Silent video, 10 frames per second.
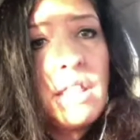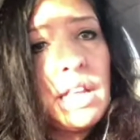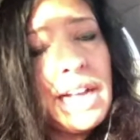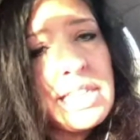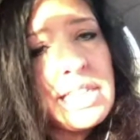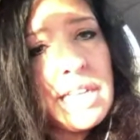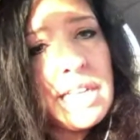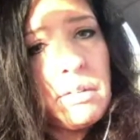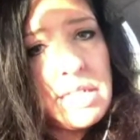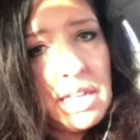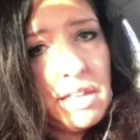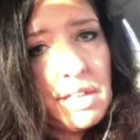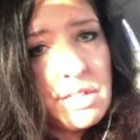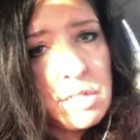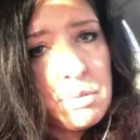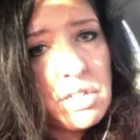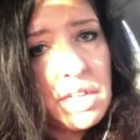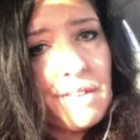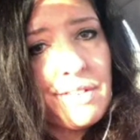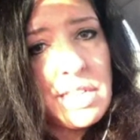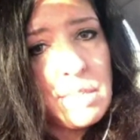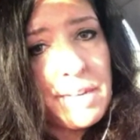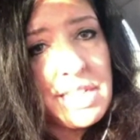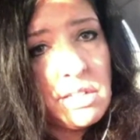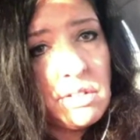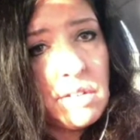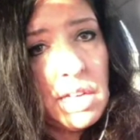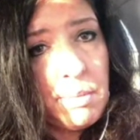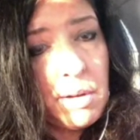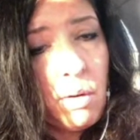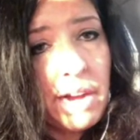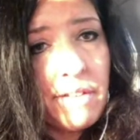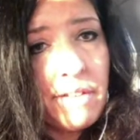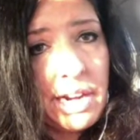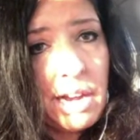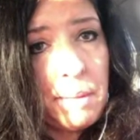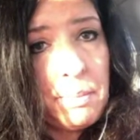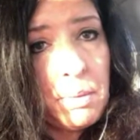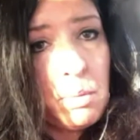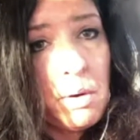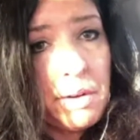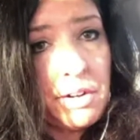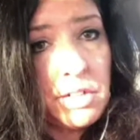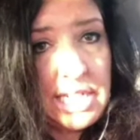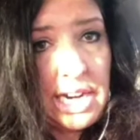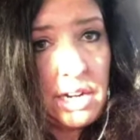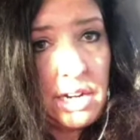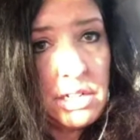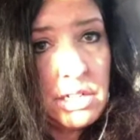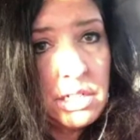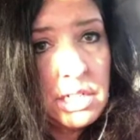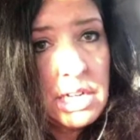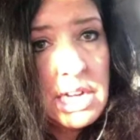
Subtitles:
And the light side would say, these are special gifts. It's best that you keep it quiet right now. People won't understand.